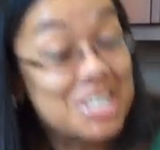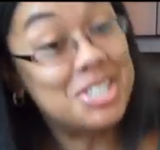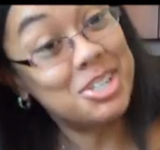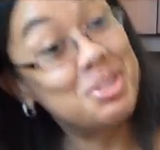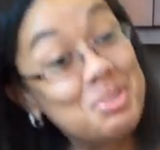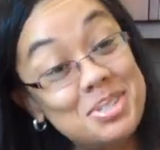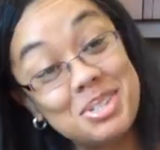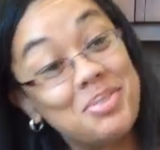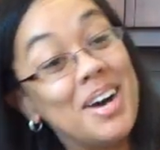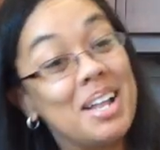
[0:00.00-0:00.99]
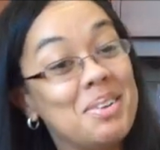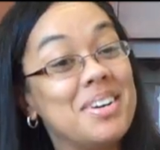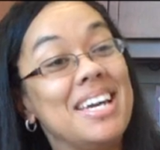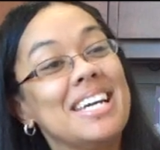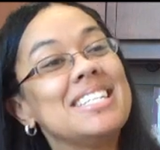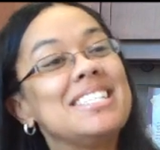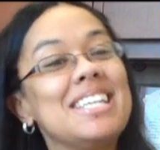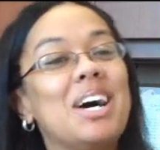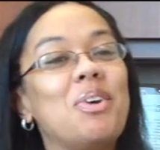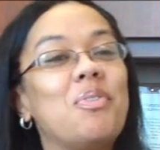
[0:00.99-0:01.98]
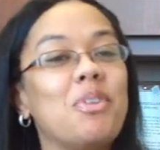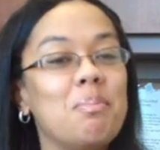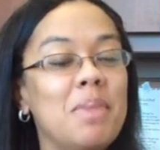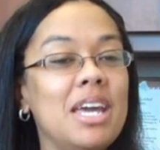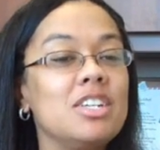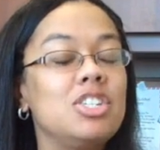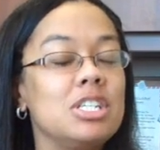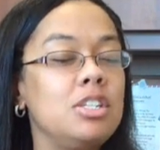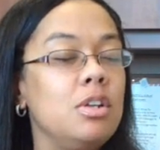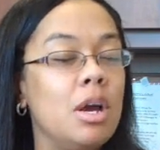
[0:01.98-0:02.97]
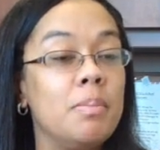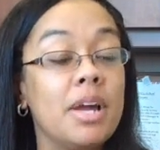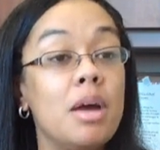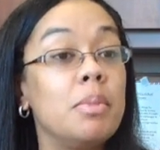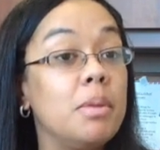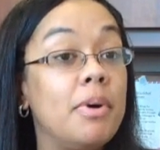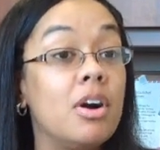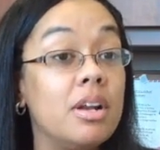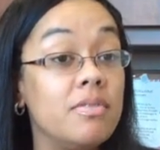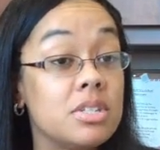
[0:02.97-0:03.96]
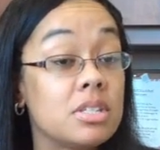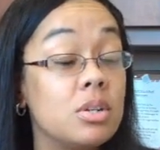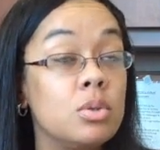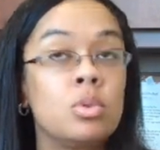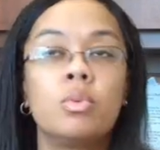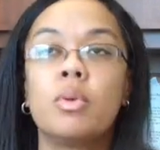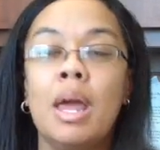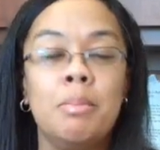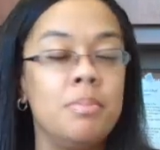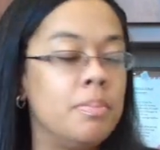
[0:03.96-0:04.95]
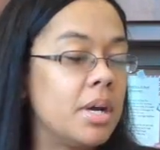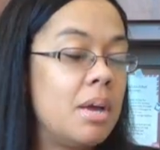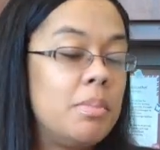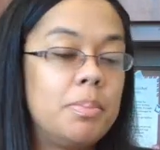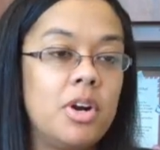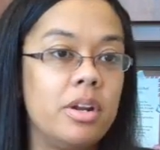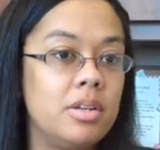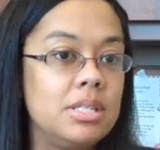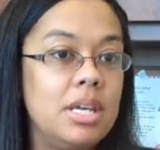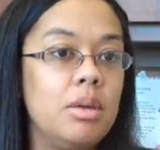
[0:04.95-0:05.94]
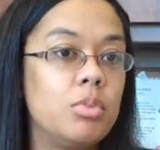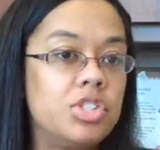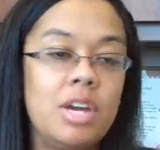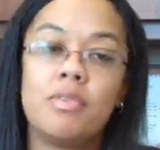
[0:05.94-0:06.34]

shoes to follow in. So for me, it's just, you know, becoming a part of the school and becoming a part of the team, which